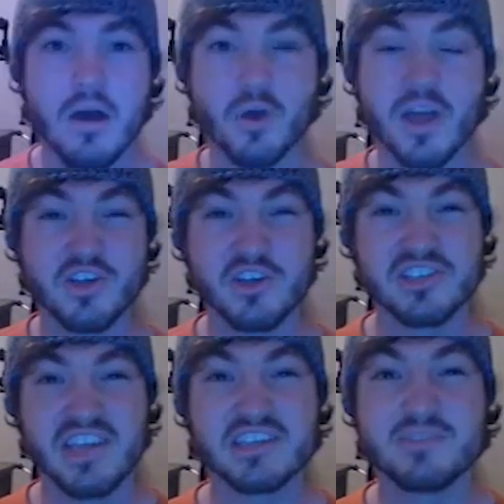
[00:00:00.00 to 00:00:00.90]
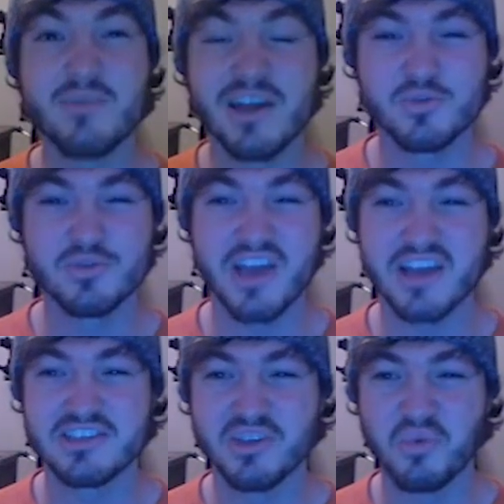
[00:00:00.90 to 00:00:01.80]
Okay, so this next match was
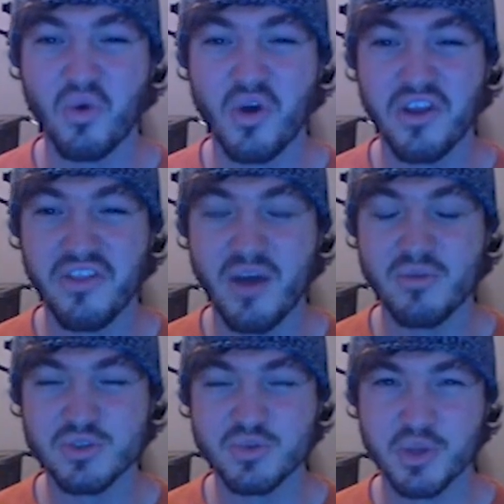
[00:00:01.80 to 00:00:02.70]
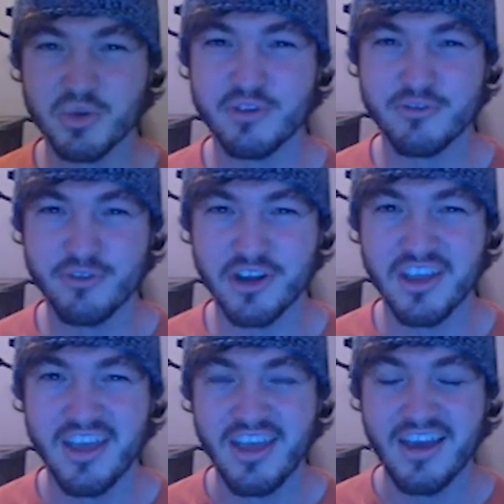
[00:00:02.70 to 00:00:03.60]
actually one that was really, really
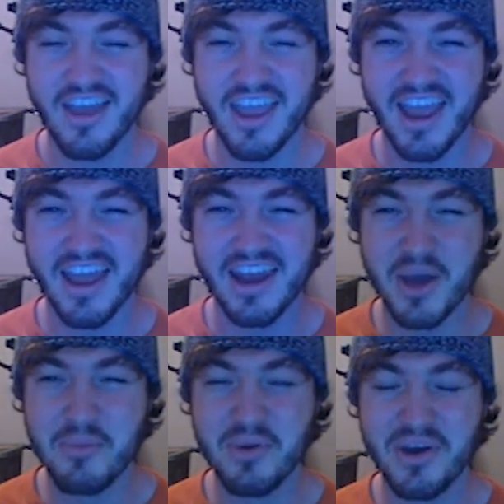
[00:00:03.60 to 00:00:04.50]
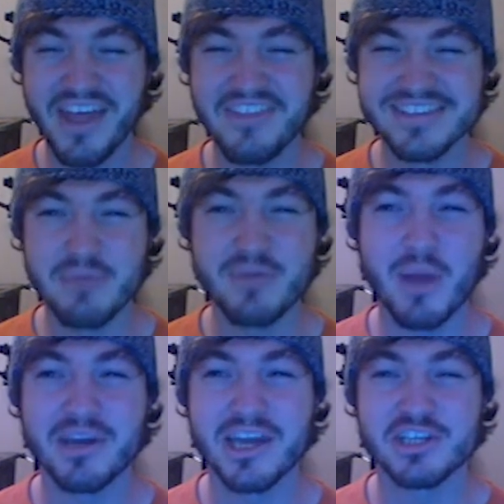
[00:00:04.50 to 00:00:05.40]
funny, and but at the same
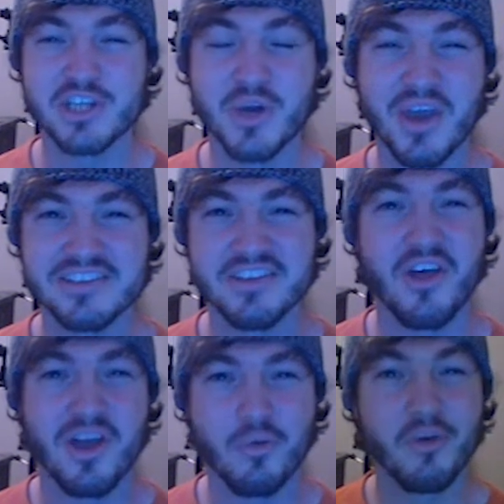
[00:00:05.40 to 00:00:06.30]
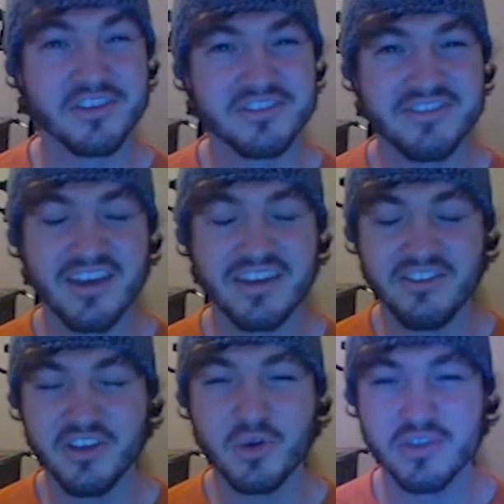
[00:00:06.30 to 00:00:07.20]
time, it kind of showcased a lot of what this deck
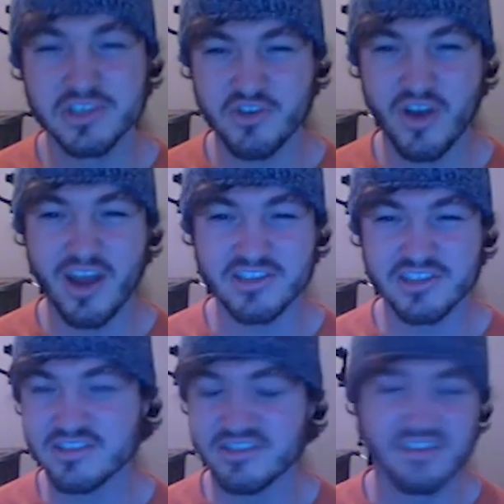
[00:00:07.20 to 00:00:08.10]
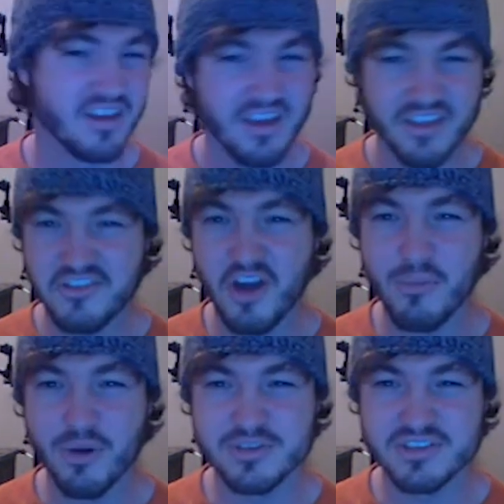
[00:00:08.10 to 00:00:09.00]
can do and the strategies and the
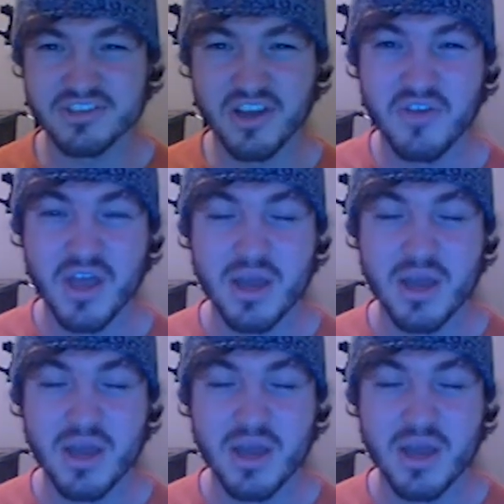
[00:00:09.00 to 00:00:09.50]
combos and stuff.